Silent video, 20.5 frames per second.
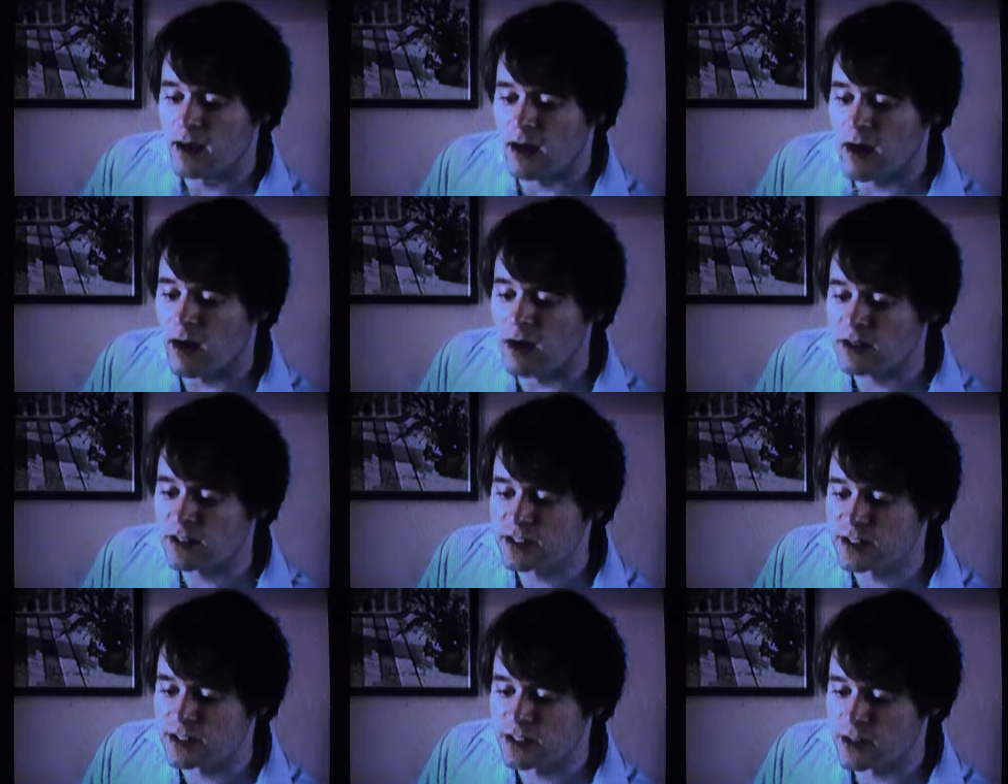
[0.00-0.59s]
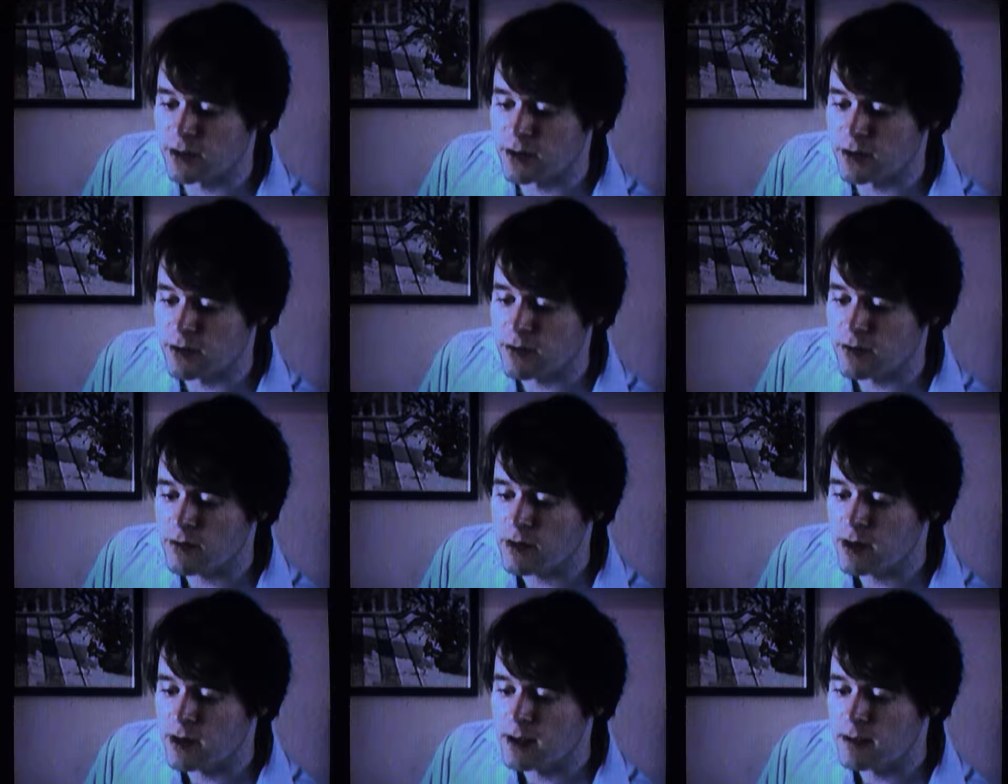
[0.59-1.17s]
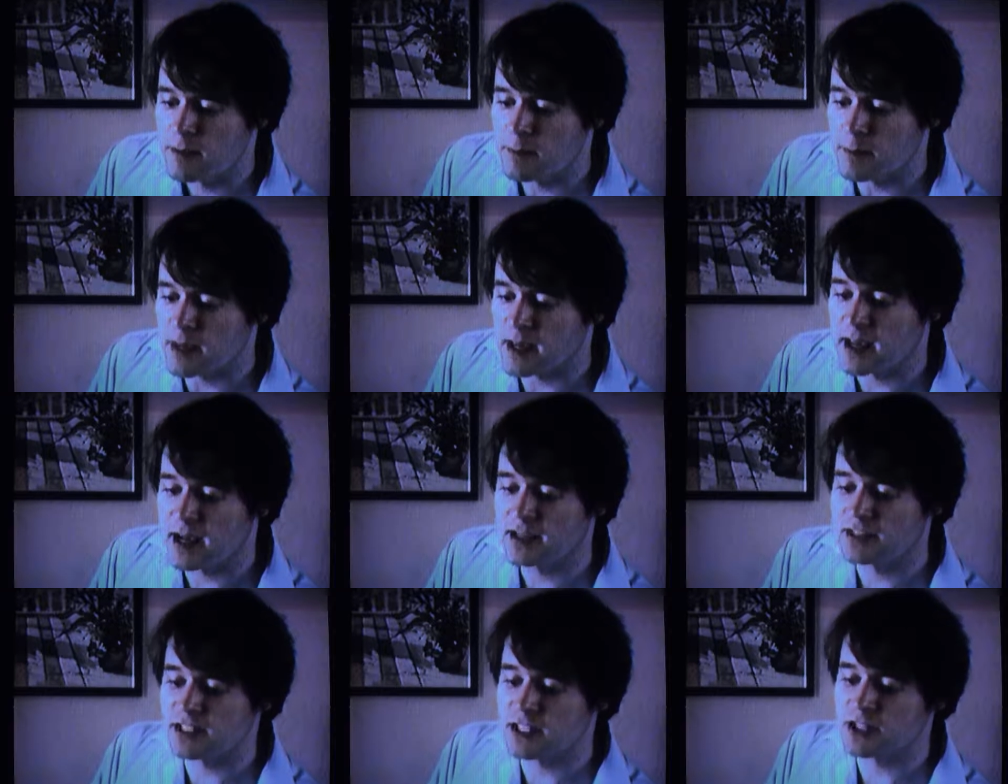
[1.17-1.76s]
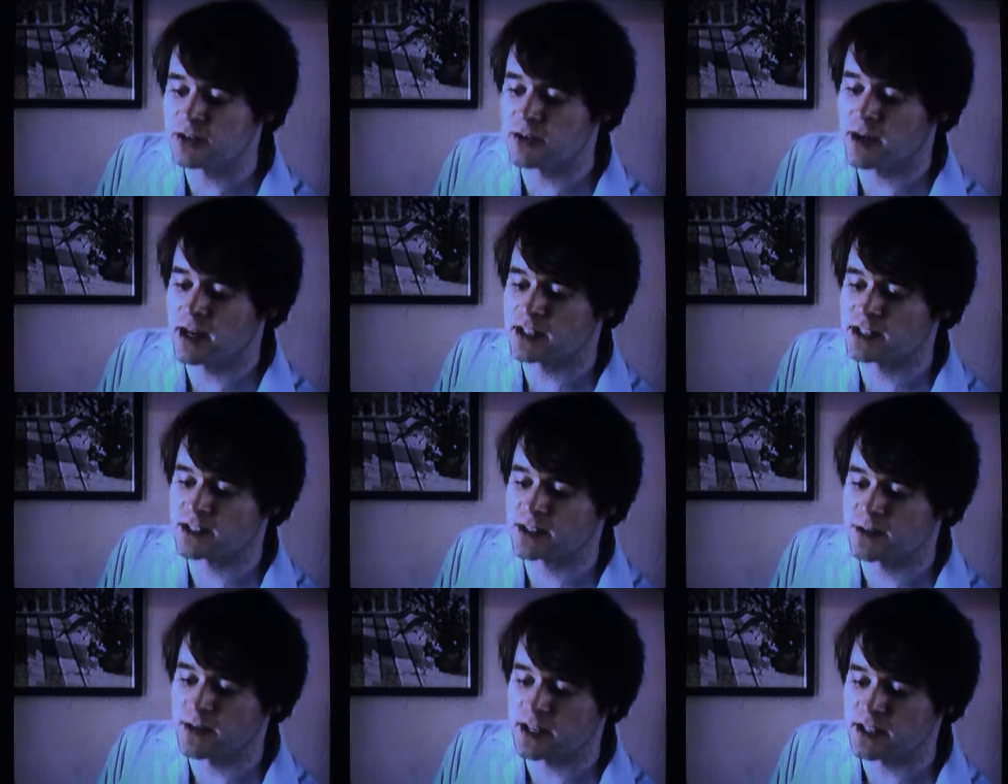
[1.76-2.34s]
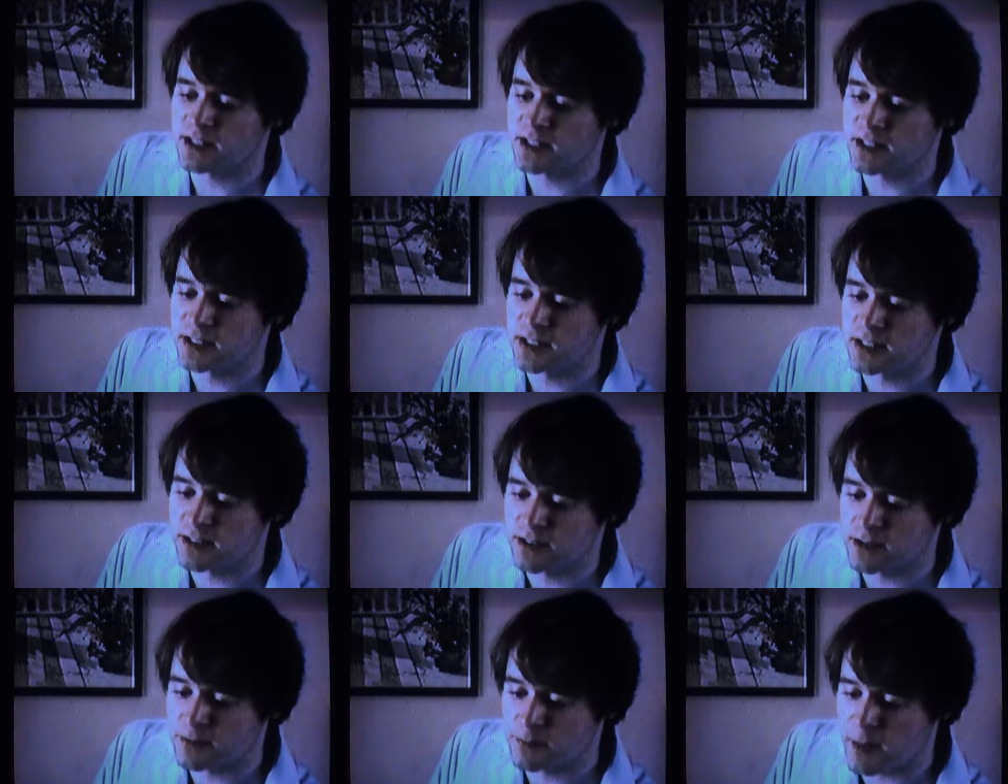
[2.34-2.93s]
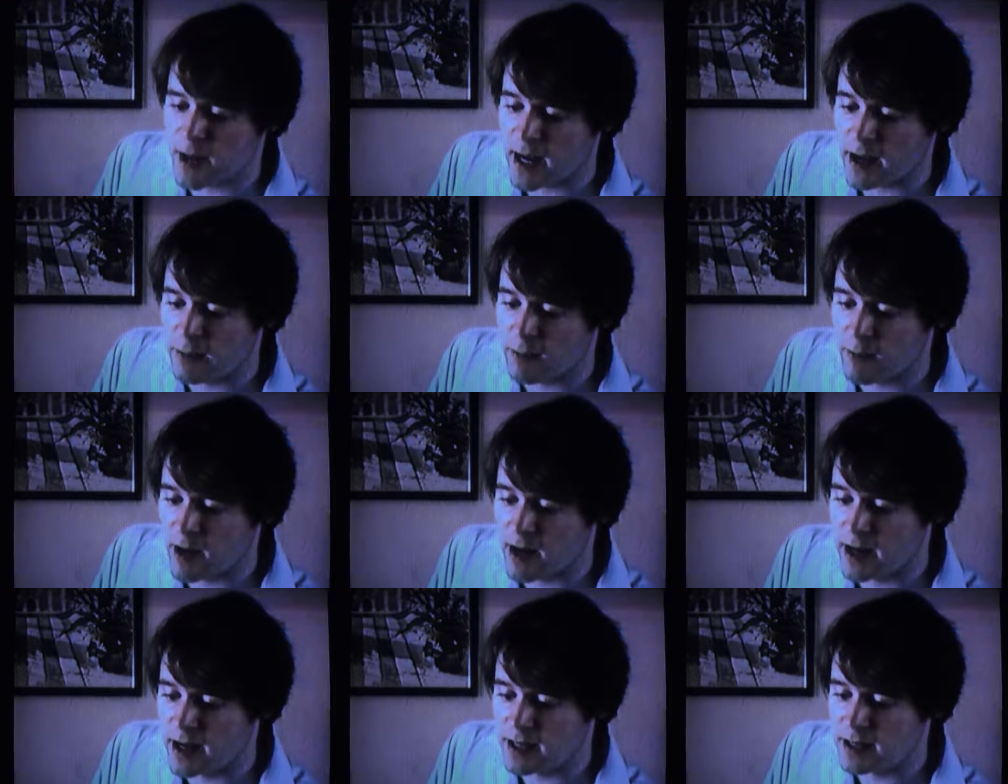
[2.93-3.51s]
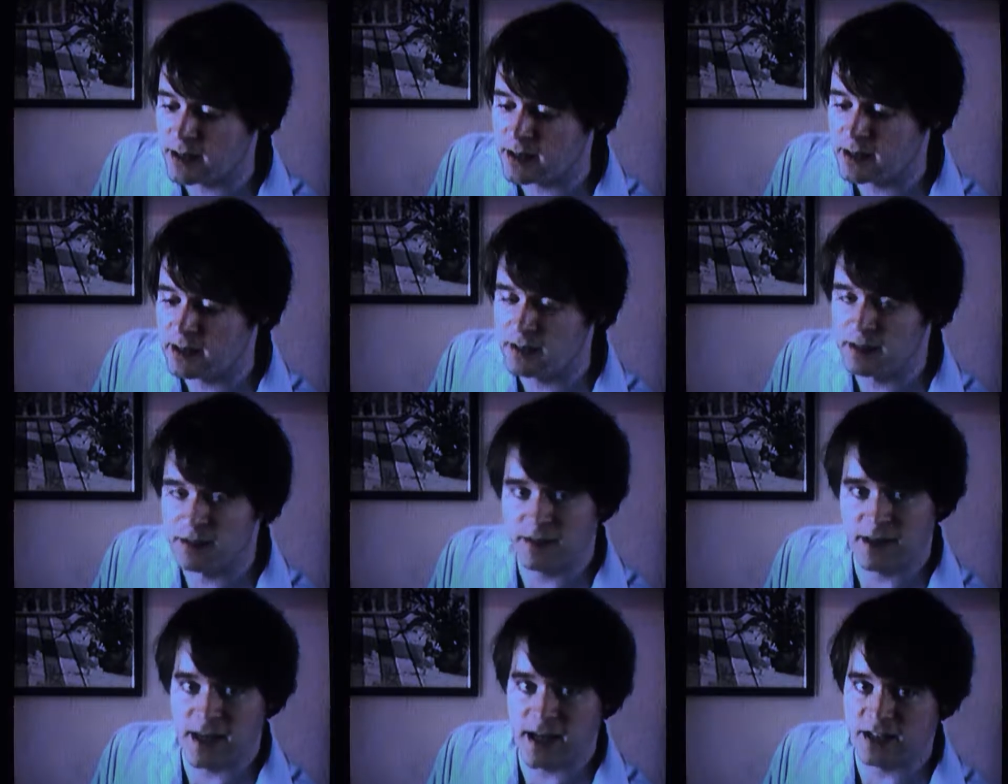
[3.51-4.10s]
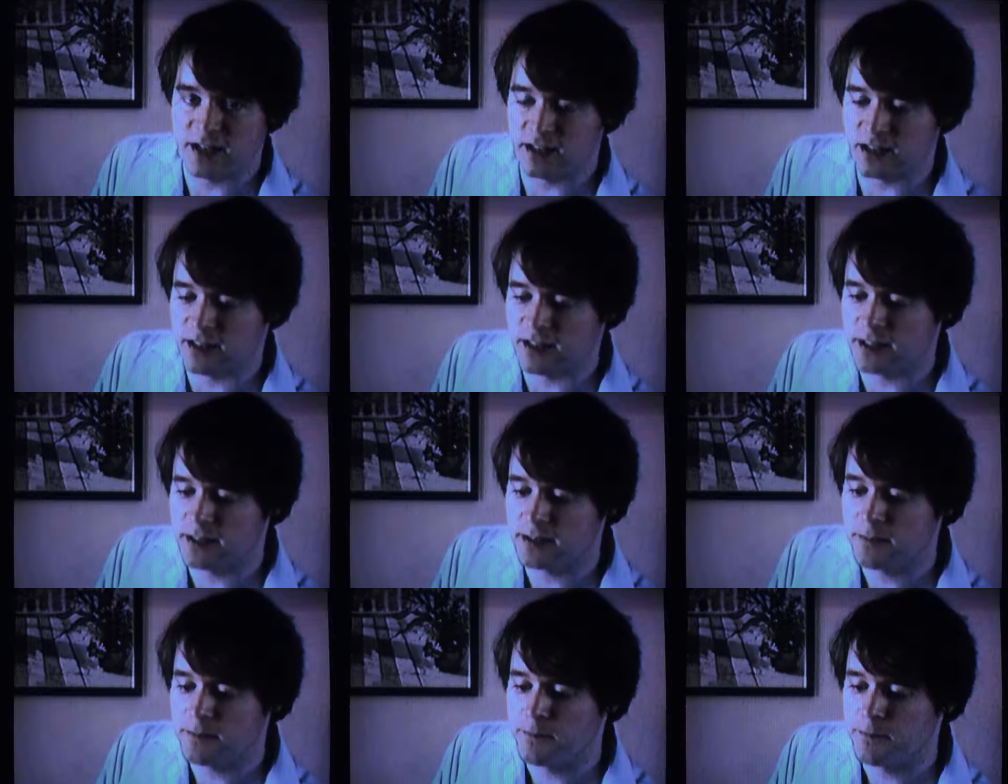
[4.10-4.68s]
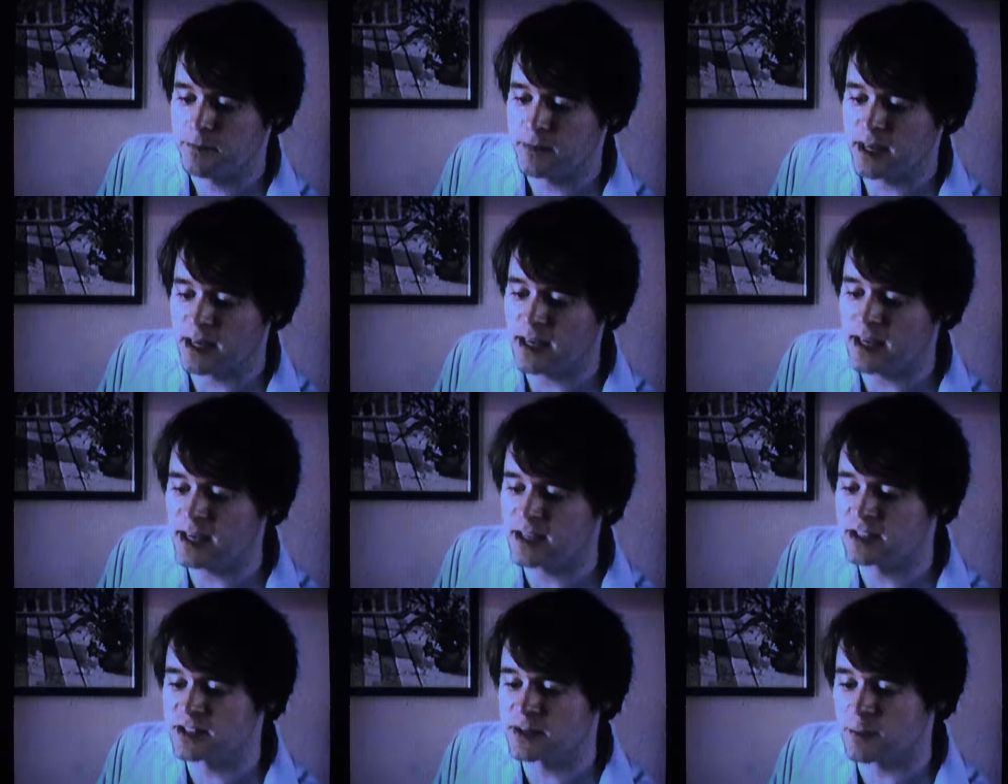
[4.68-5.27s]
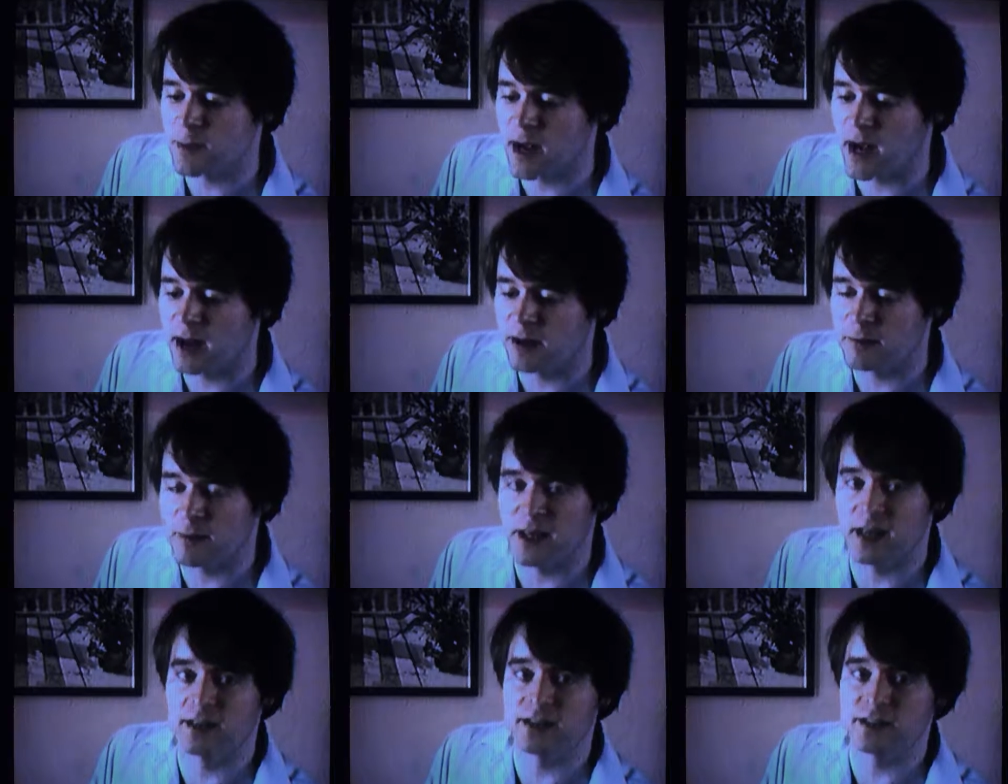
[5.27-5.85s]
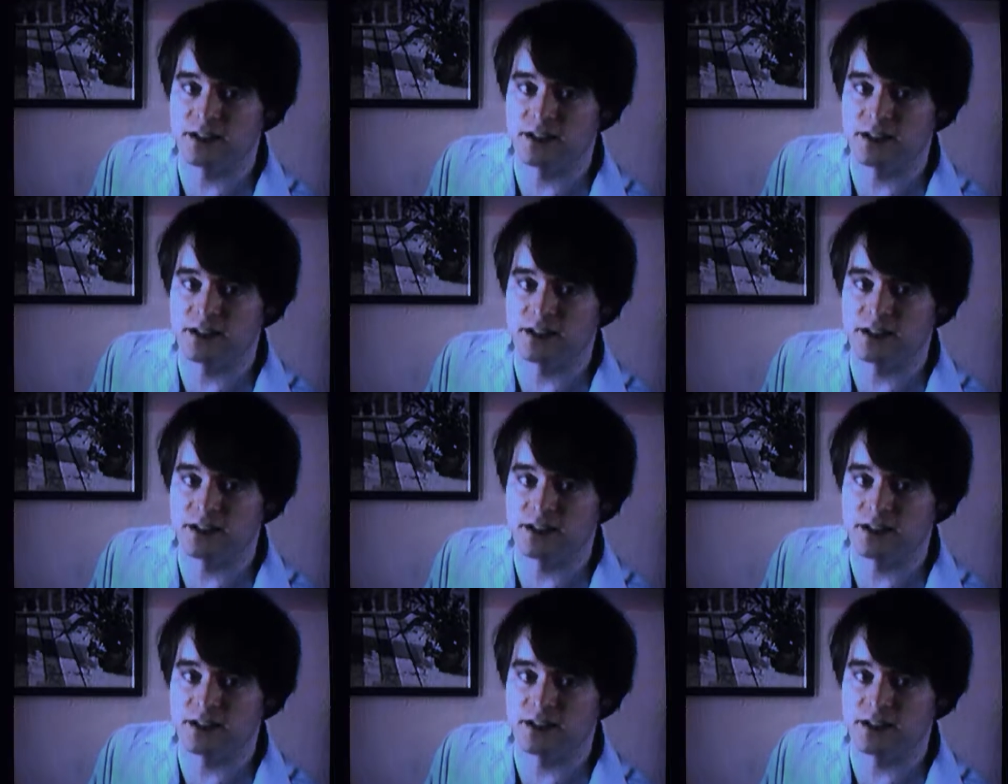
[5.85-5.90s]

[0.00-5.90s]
Also, because he transgressed by wine, gasoline, he is a proud man.